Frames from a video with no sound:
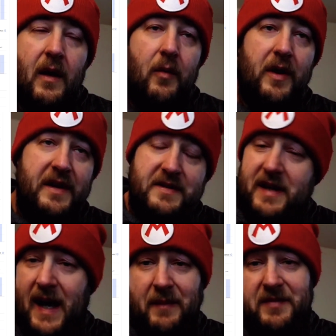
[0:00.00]
One of these
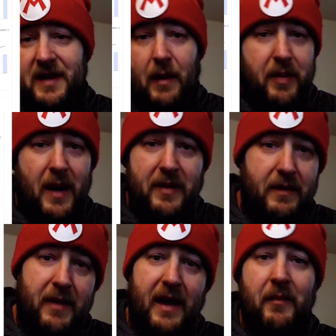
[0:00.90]
times, I'll
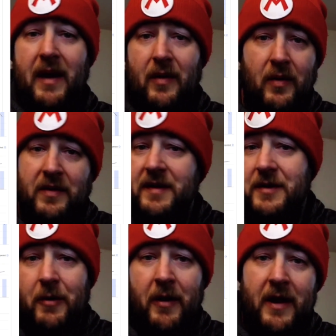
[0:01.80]
probably make my own
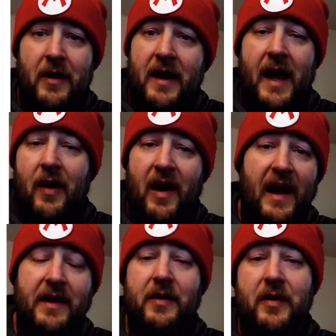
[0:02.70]
tutorial on how
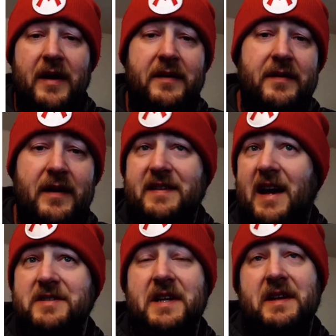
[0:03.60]
I do it. It's
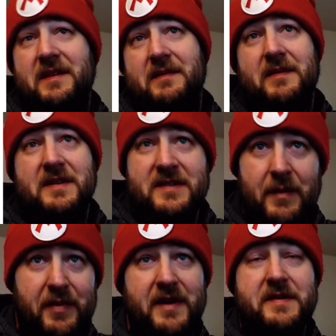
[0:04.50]
actually the
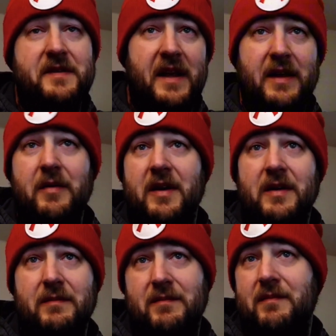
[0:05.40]
simplest thing you
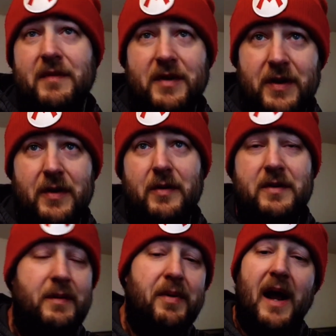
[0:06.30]
could do
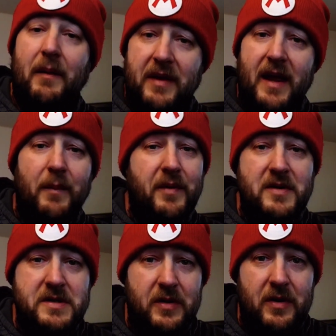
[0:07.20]
to probably help
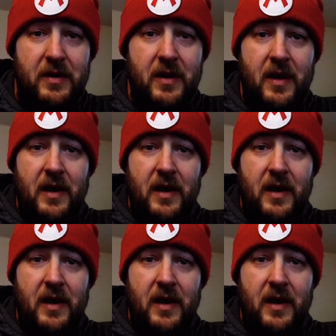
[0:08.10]
your store.